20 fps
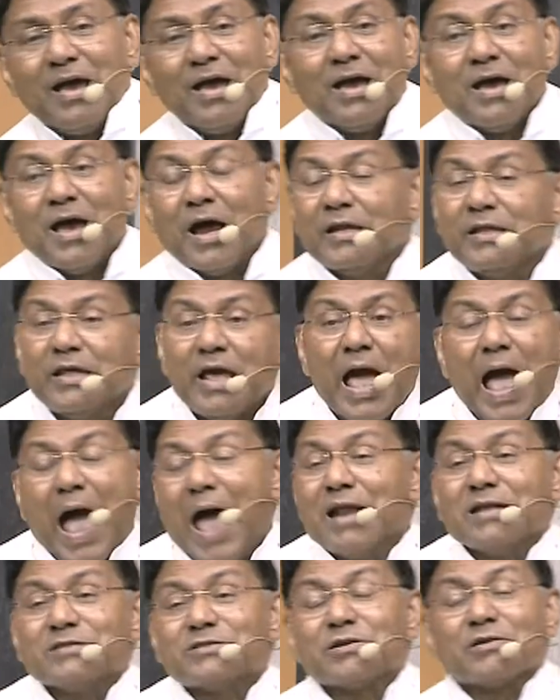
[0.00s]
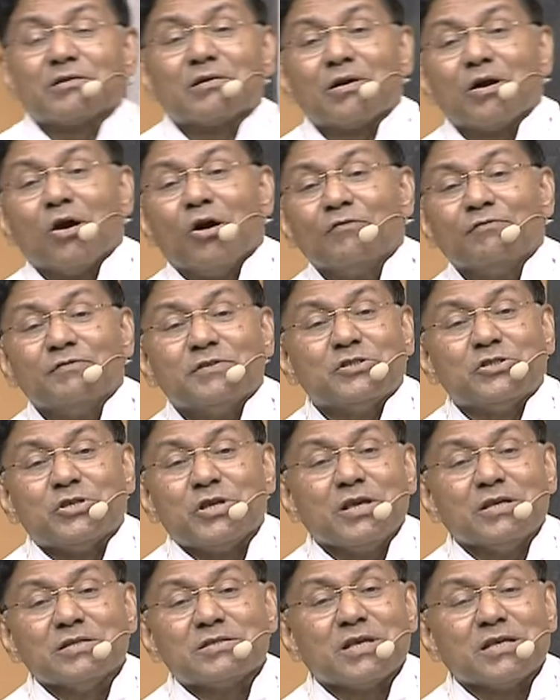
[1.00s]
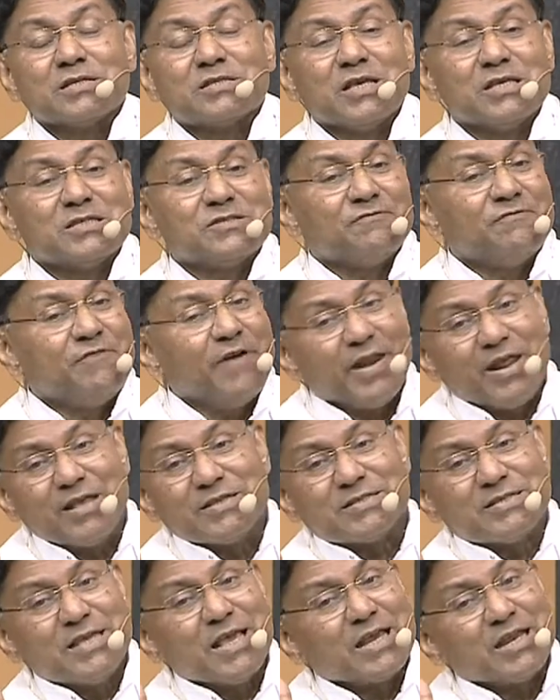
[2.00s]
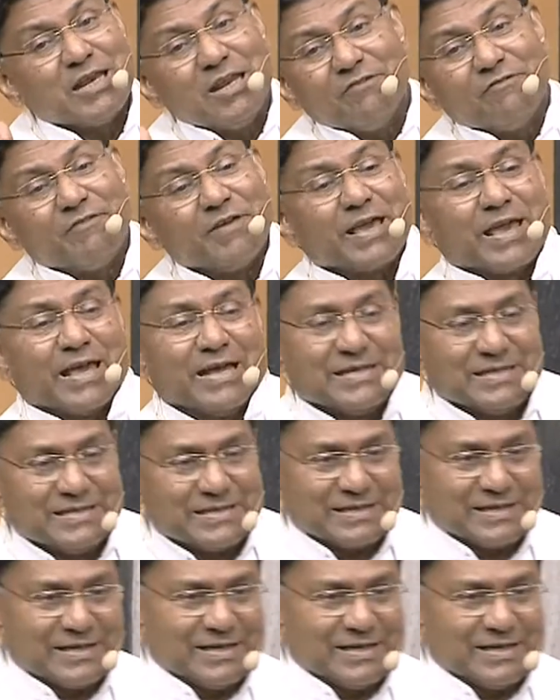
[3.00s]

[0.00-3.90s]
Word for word: And the answer of Jesus is very significant.